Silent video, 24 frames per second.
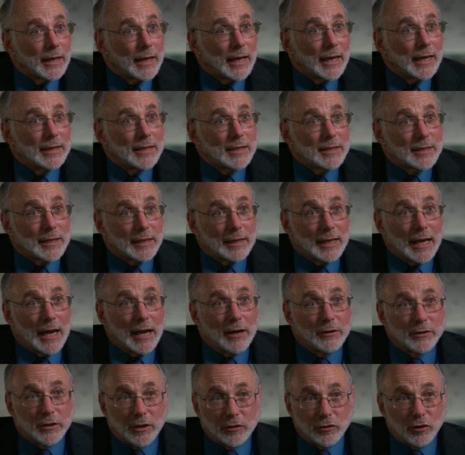And this
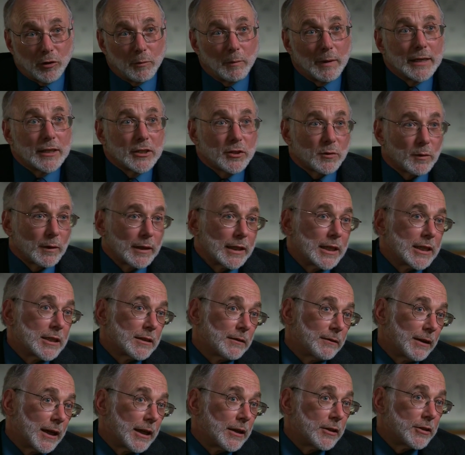allows a tremendous release
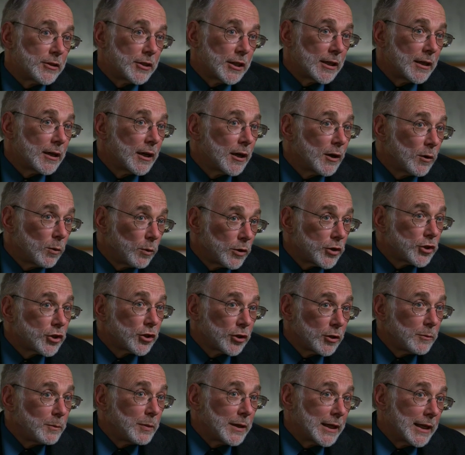of energy, which
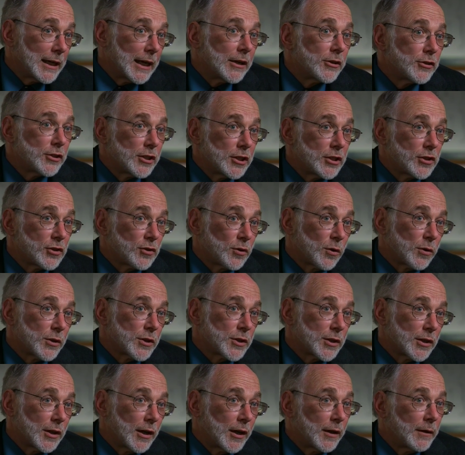could be an energy
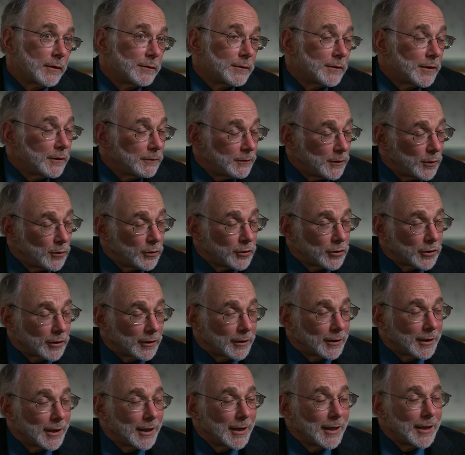source of the future.